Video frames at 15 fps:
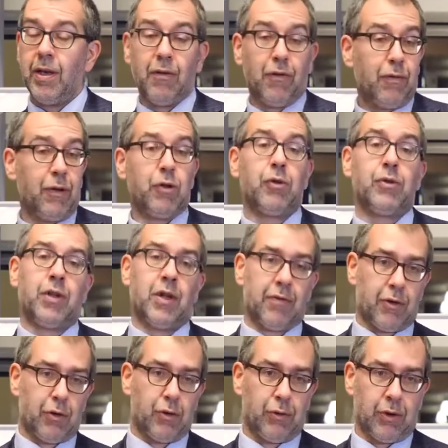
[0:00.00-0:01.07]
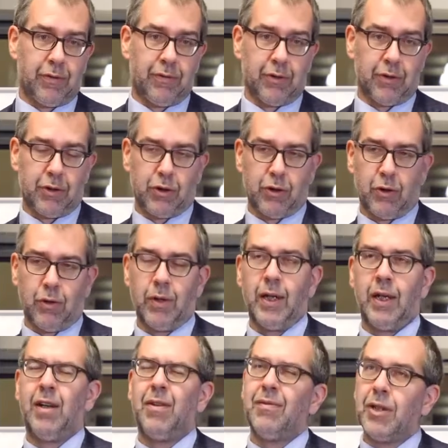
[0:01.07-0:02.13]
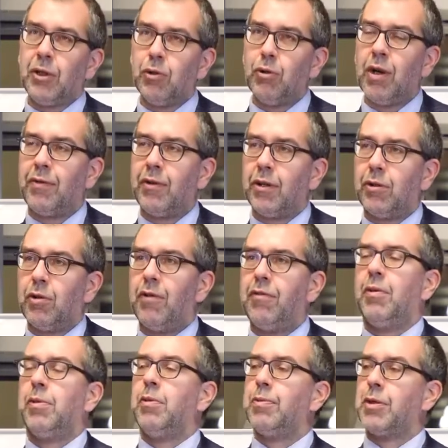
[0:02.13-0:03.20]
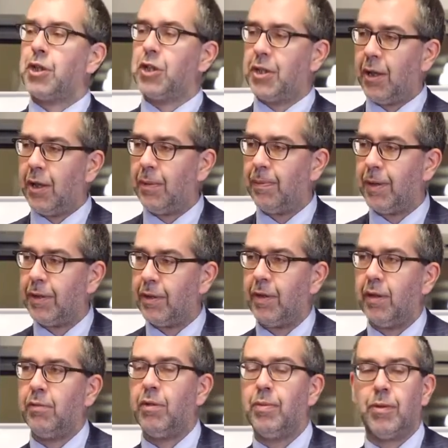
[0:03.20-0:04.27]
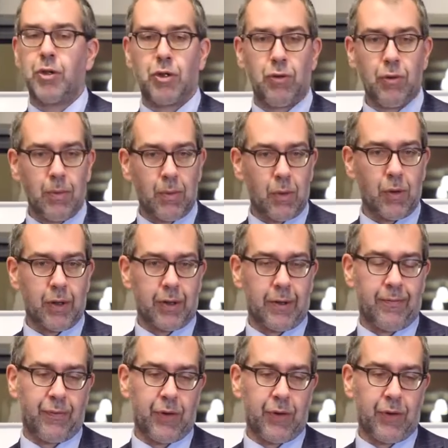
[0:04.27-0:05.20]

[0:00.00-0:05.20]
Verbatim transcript: if we don't have our own offer. So we do have a lot to offer. We must sell it better and we must do more.